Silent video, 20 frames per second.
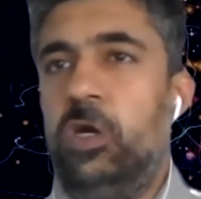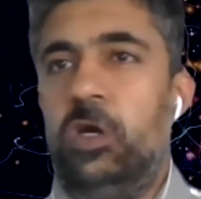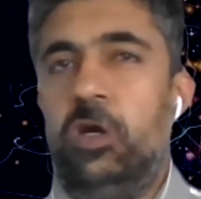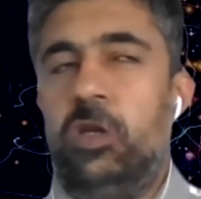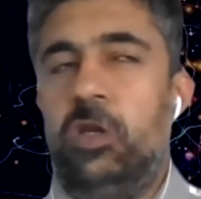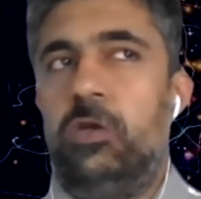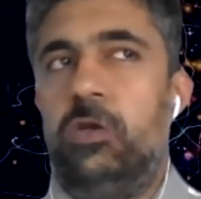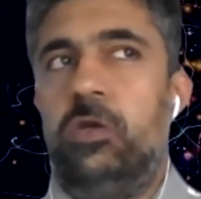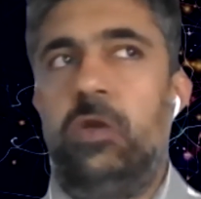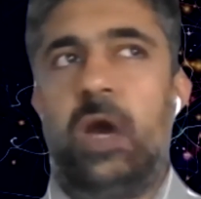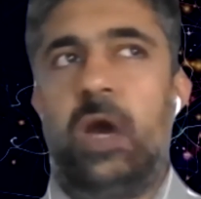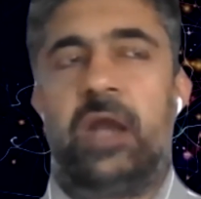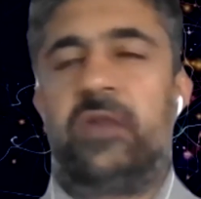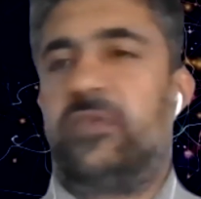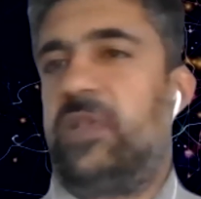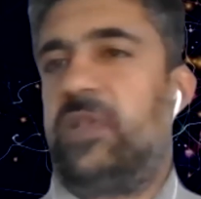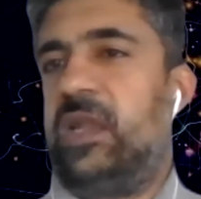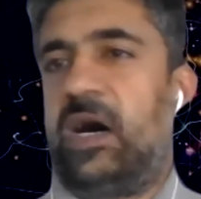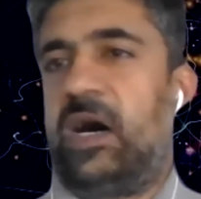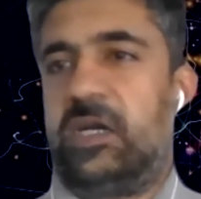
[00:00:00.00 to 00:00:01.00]
None of
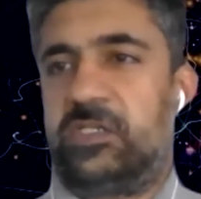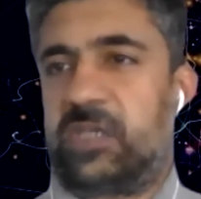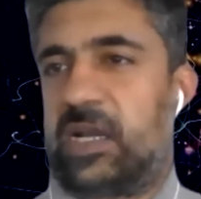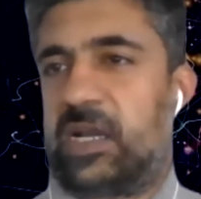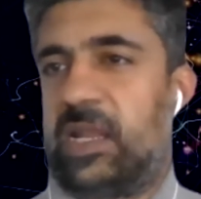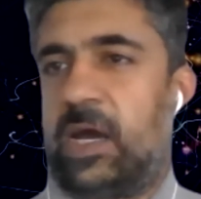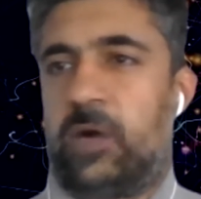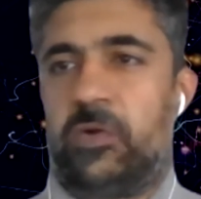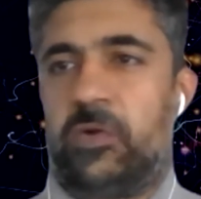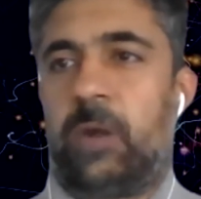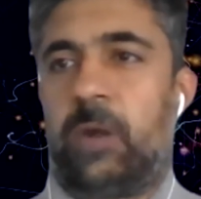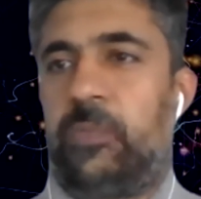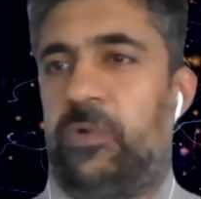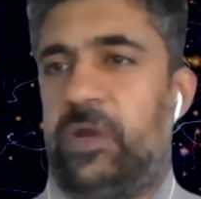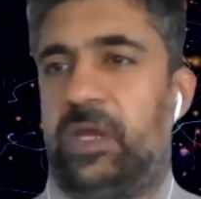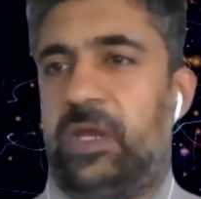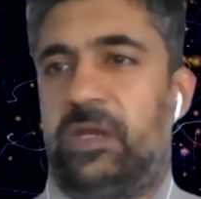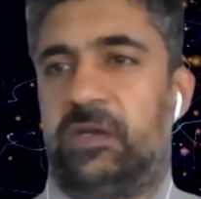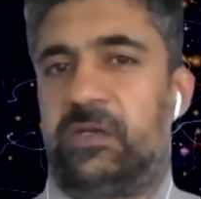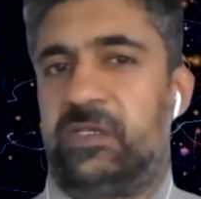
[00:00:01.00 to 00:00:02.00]
the large cloud
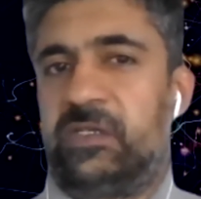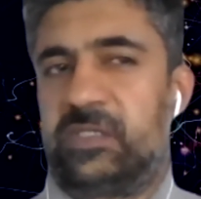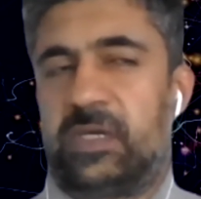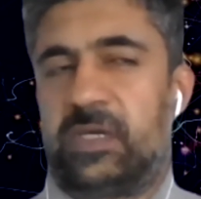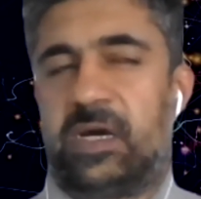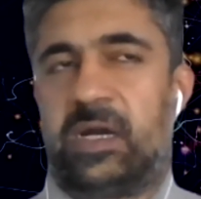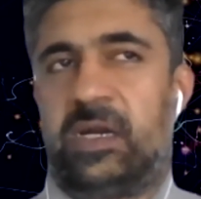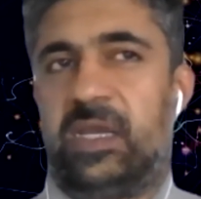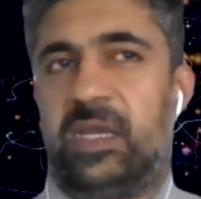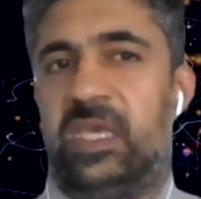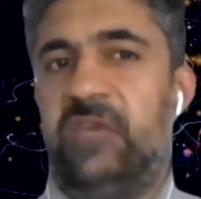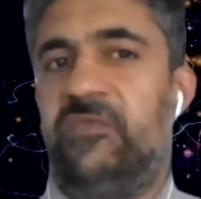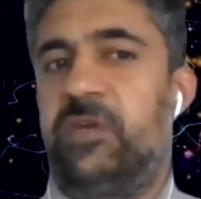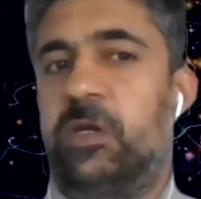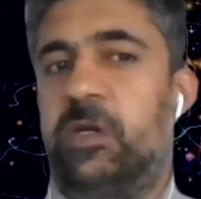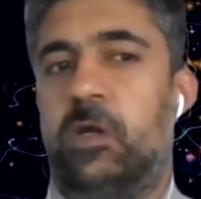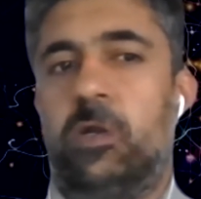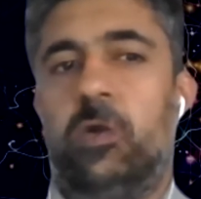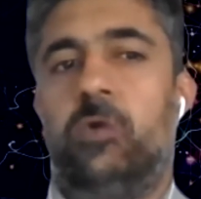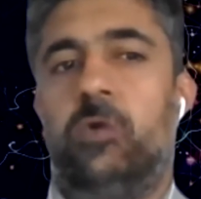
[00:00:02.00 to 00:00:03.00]
operators are
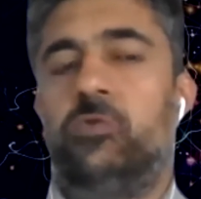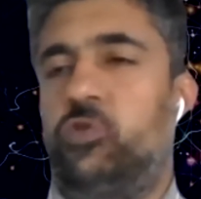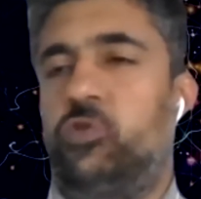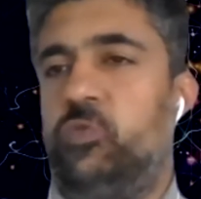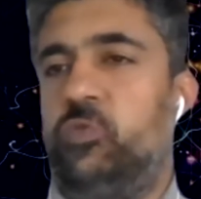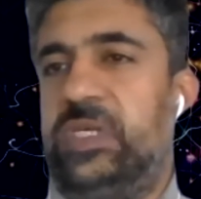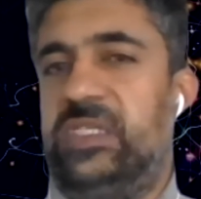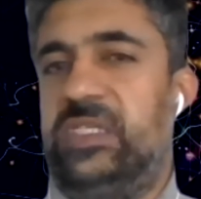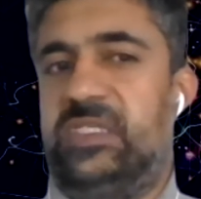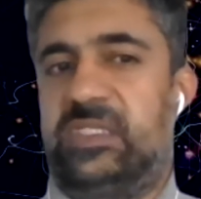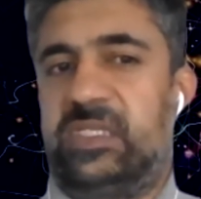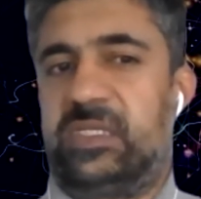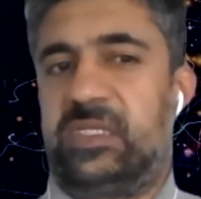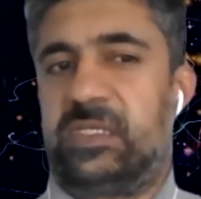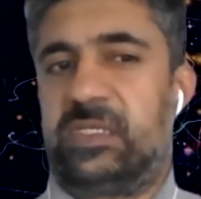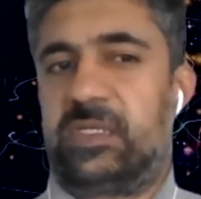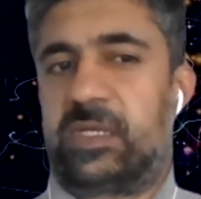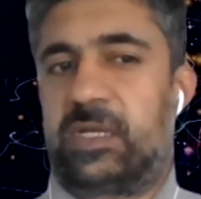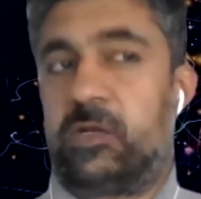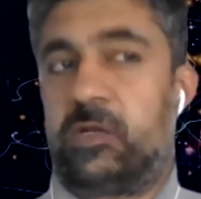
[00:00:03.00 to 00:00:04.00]
even close
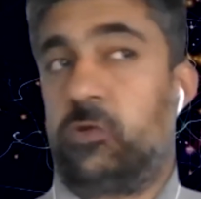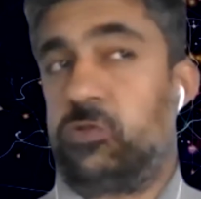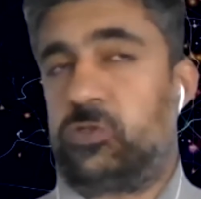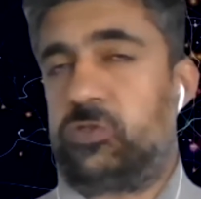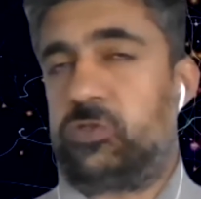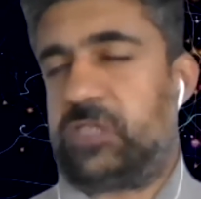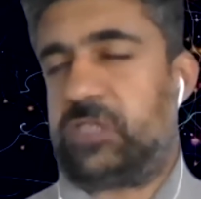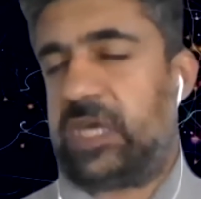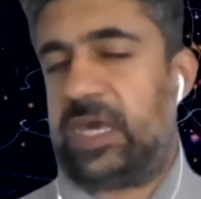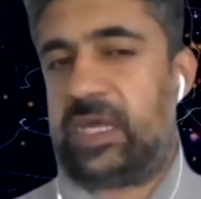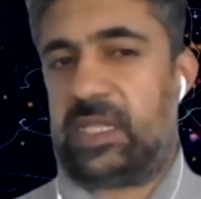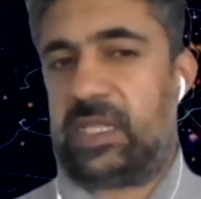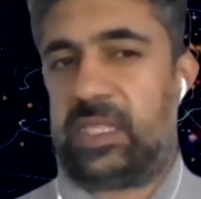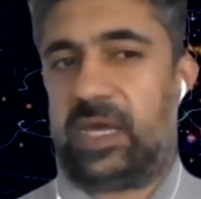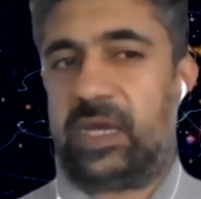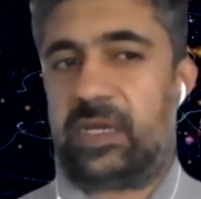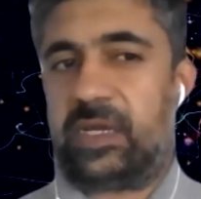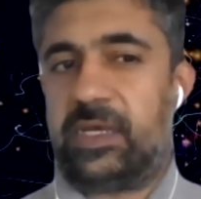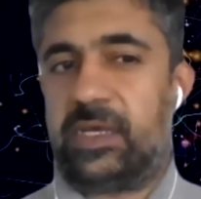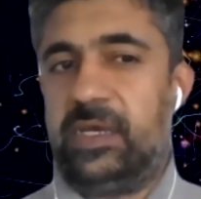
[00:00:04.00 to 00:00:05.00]
to saying
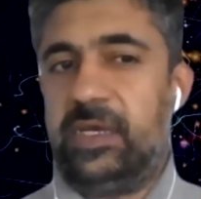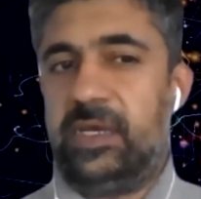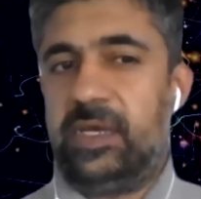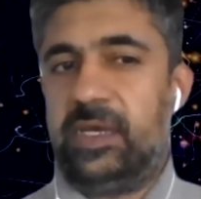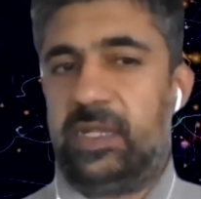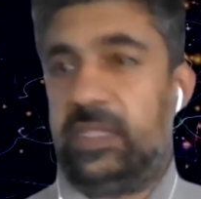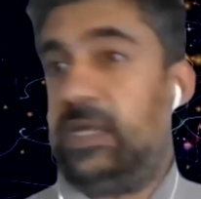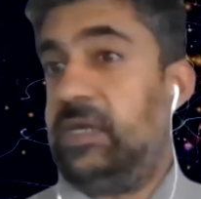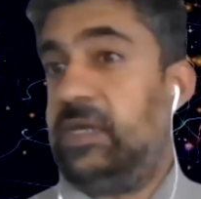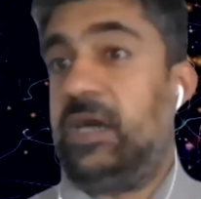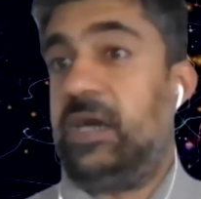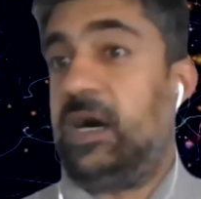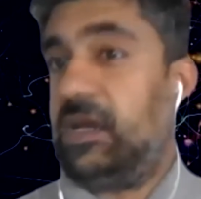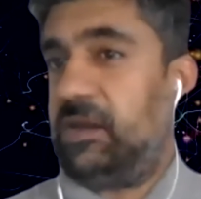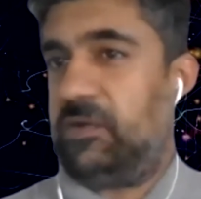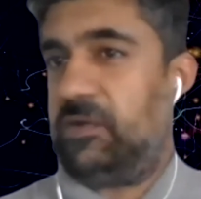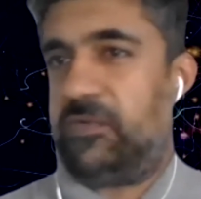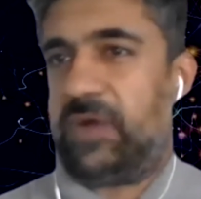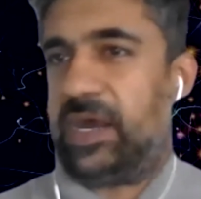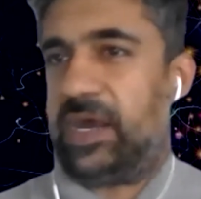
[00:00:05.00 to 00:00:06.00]
that they're done,
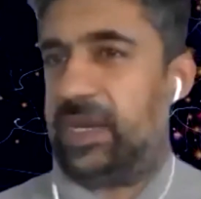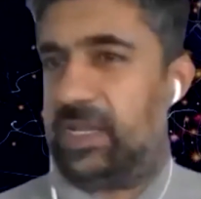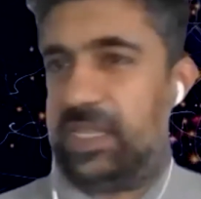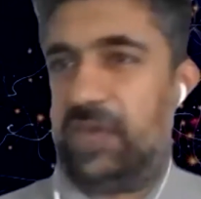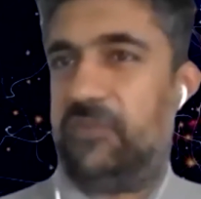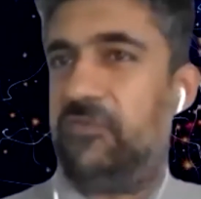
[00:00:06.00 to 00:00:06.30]
right?